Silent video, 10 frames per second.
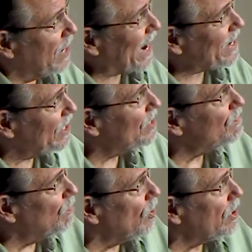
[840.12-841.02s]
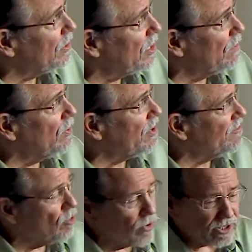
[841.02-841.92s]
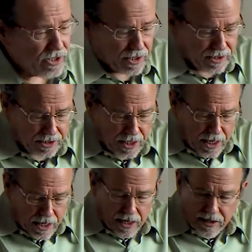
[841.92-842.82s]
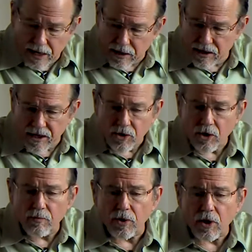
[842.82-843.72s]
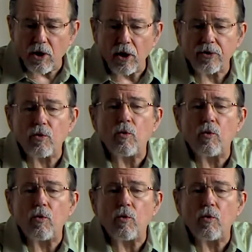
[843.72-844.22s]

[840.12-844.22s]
got his book, Little Book of Coincidence, in that thicker book called